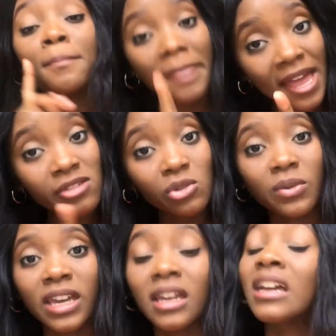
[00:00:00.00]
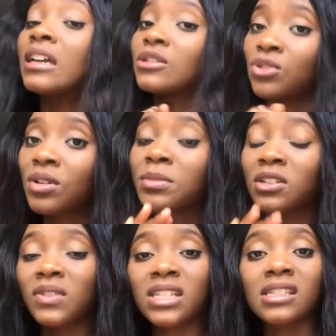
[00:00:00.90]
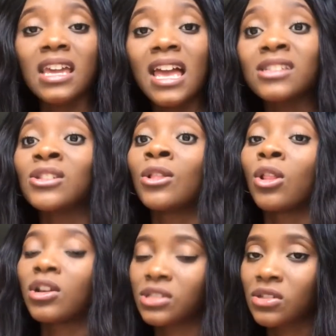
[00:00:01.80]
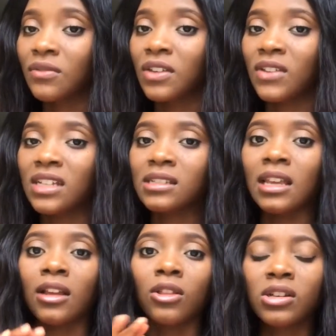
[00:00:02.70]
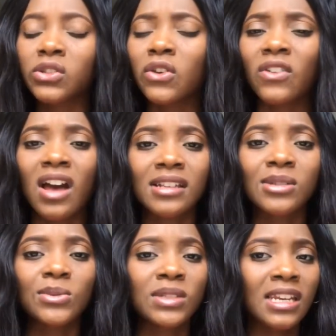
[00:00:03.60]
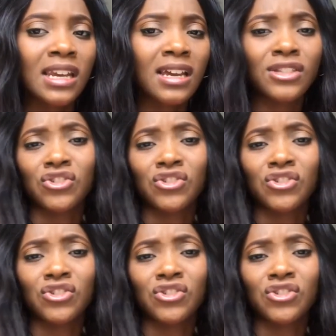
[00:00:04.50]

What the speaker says: By the way, Durham University has lots of events, like lots of castle dinners.